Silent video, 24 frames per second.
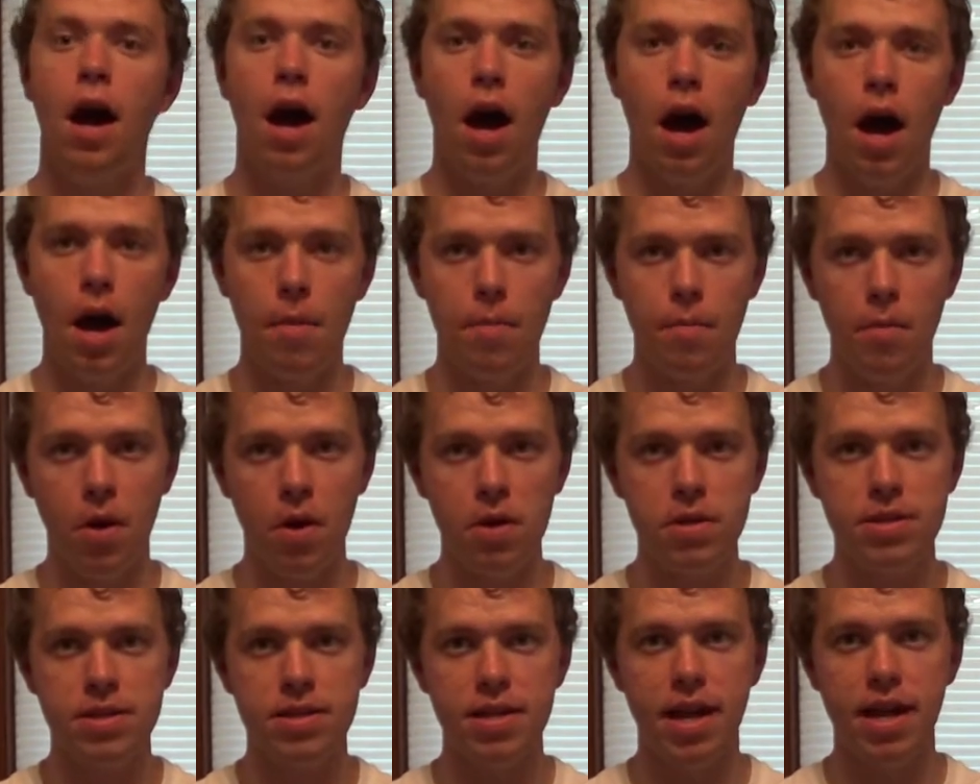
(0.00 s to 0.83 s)
a
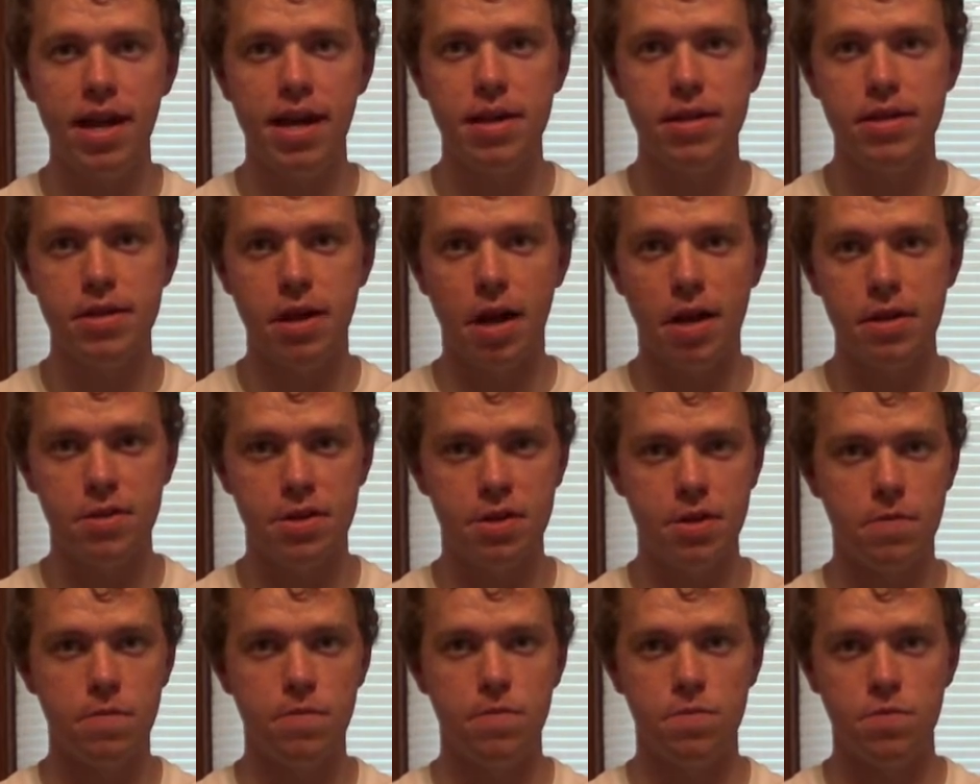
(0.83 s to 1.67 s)

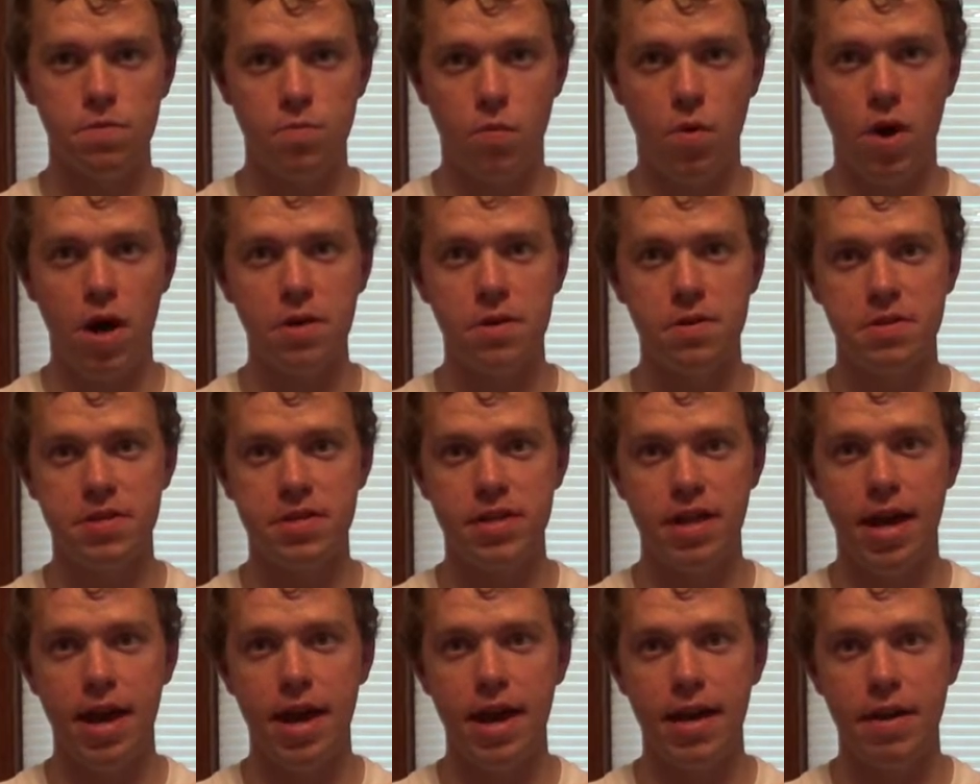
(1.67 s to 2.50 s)
multi-saucer water
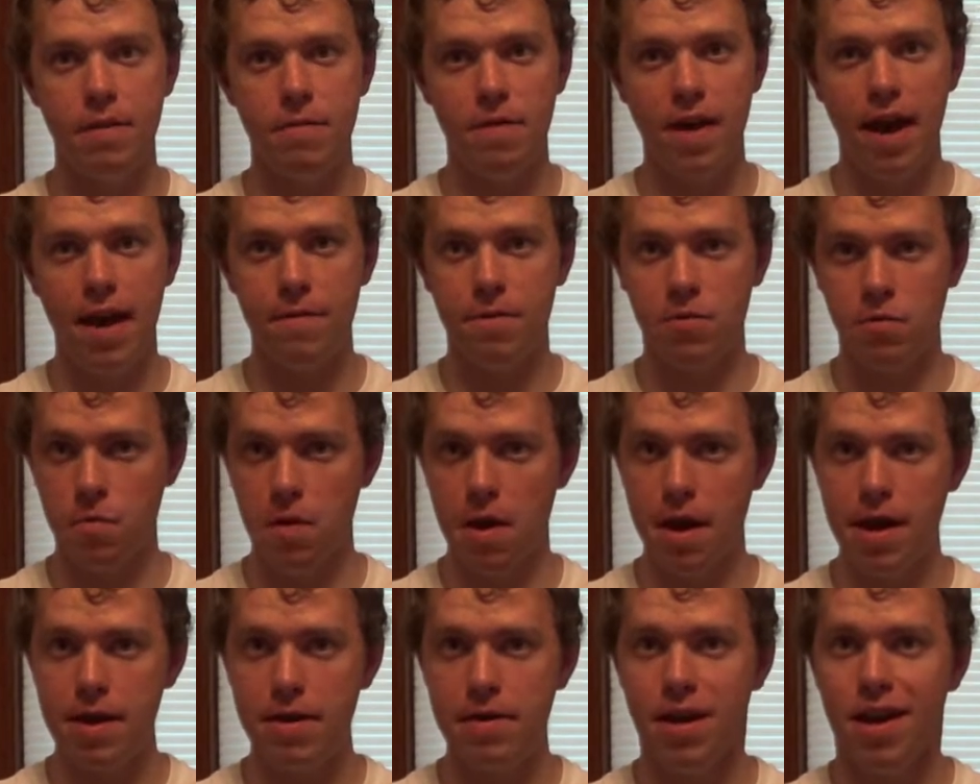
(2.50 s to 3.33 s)
slide, raft
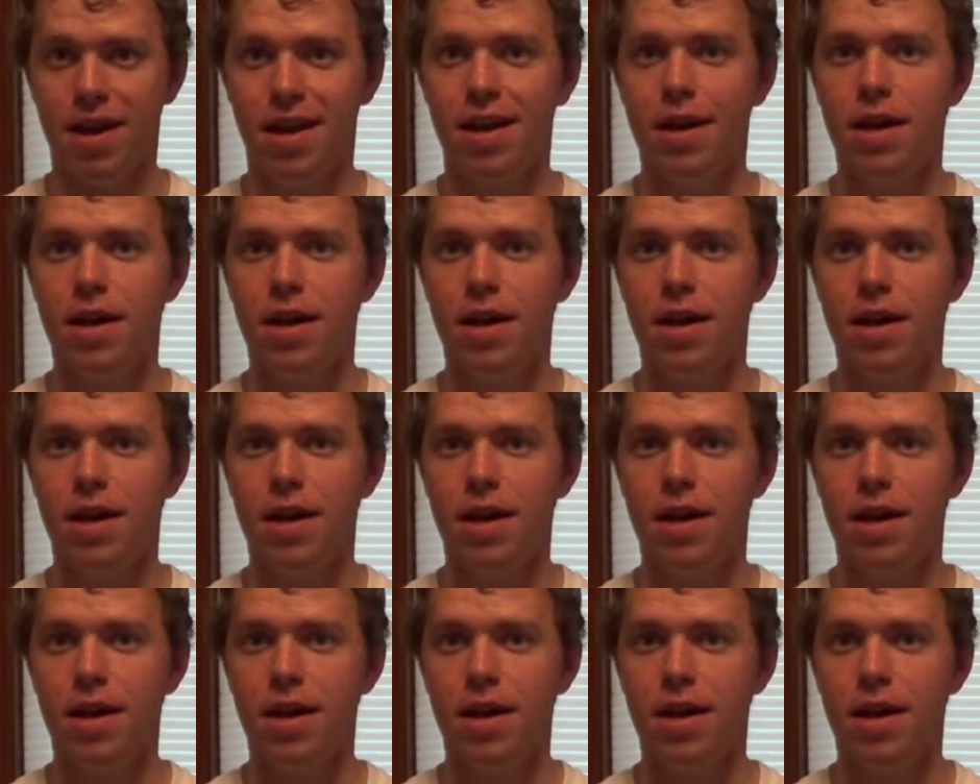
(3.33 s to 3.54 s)
ride.